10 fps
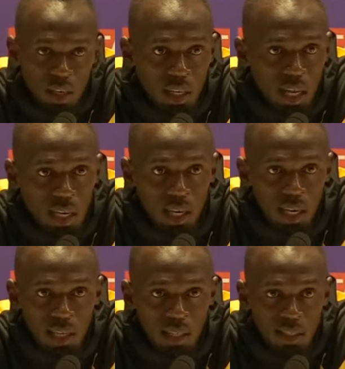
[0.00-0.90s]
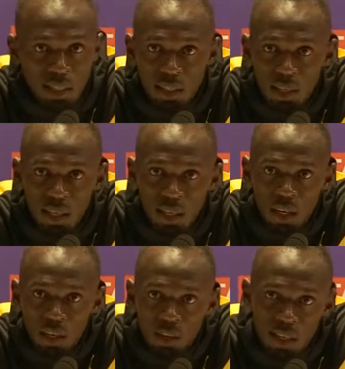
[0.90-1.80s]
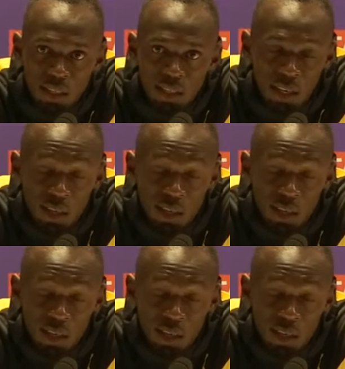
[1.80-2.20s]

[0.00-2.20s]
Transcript: to analyze a race.